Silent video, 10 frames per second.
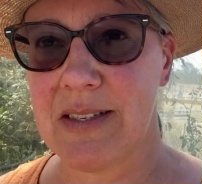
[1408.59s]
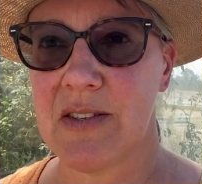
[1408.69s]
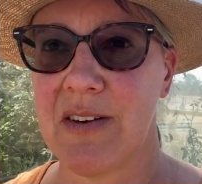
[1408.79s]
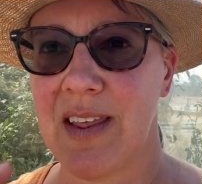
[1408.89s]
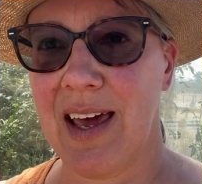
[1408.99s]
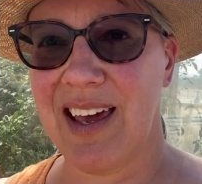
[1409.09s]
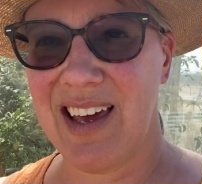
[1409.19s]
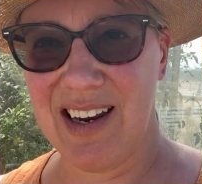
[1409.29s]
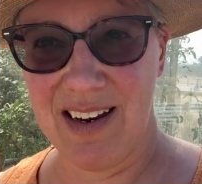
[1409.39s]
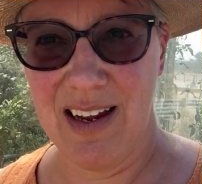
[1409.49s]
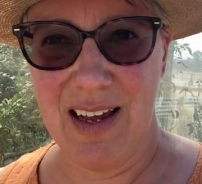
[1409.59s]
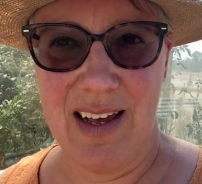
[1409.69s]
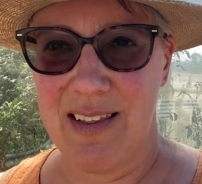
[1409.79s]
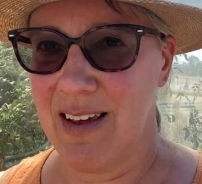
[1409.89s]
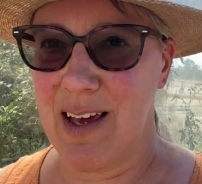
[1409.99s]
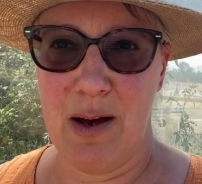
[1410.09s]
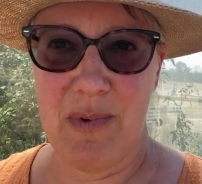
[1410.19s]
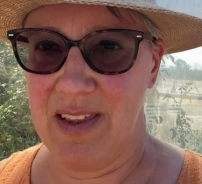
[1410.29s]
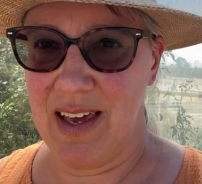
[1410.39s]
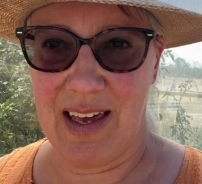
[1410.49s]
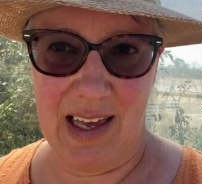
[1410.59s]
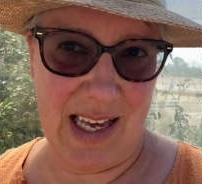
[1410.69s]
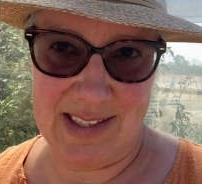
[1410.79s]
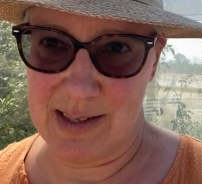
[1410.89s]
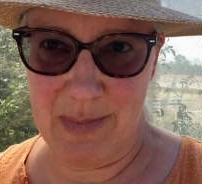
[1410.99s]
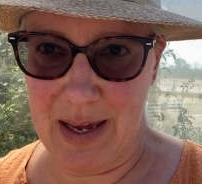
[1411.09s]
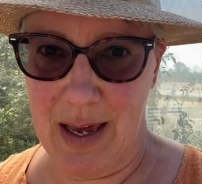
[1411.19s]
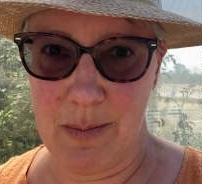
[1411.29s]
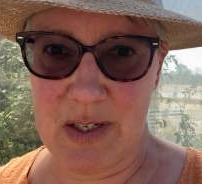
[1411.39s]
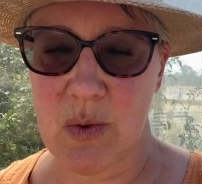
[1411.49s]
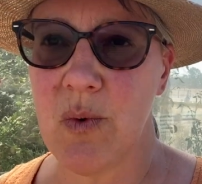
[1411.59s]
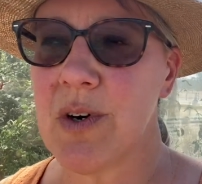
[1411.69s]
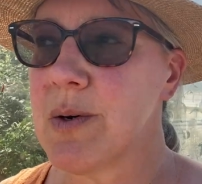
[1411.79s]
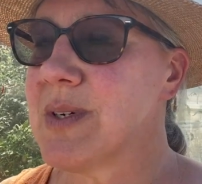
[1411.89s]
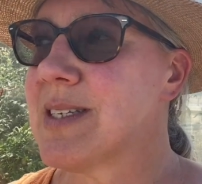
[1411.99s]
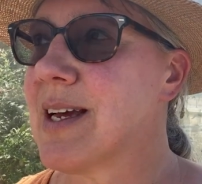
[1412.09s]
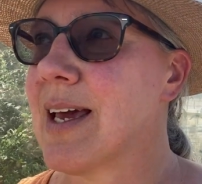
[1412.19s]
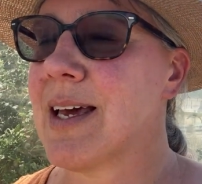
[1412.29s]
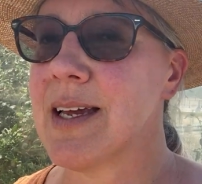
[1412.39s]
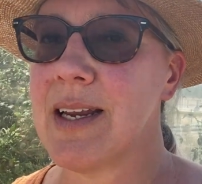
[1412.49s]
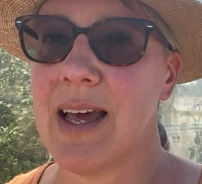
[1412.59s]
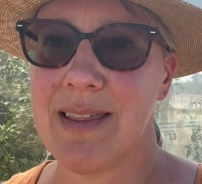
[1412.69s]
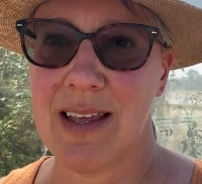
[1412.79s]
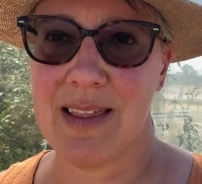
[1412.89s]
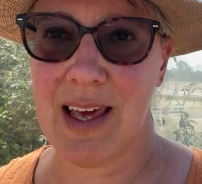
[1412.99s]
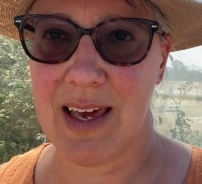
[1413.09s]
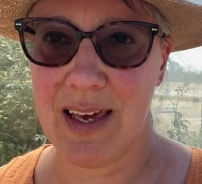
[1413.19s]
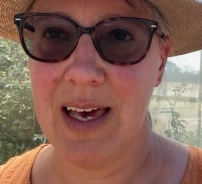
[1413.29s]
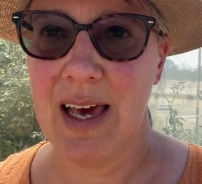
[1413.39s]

So they come and they estimate how much water was taken and then they